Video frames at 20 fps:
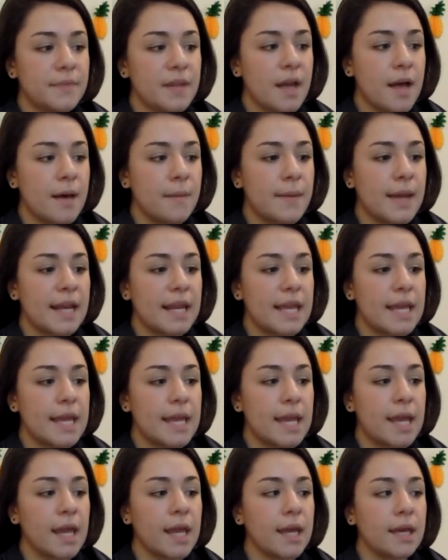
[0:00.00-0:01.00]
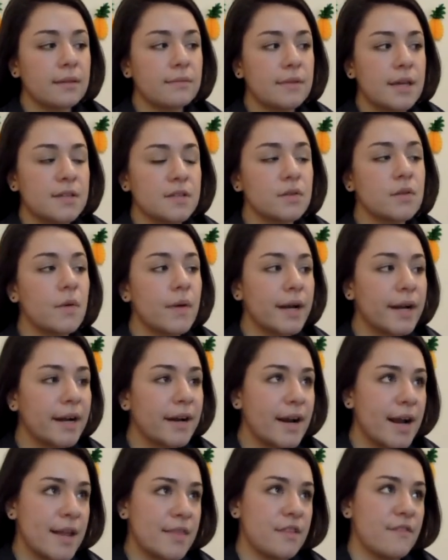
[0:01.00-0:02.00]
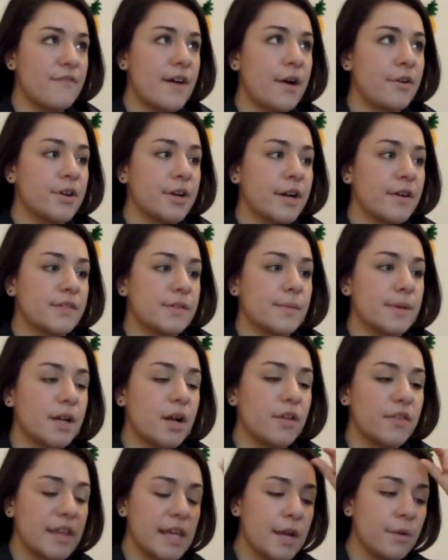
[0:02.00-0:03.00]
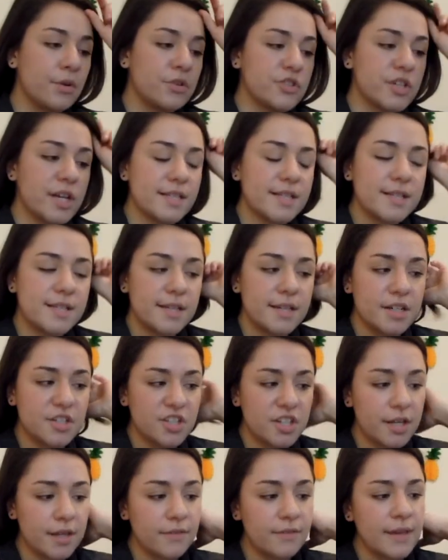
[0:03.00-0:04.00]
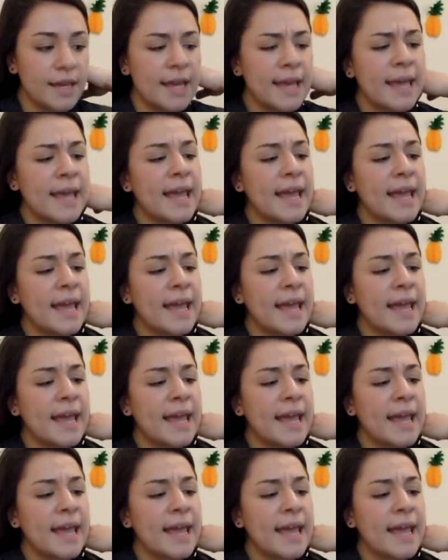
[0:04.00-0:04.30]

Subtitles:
and he is a lawyer and the founder of something called the Equal Justice Initiative.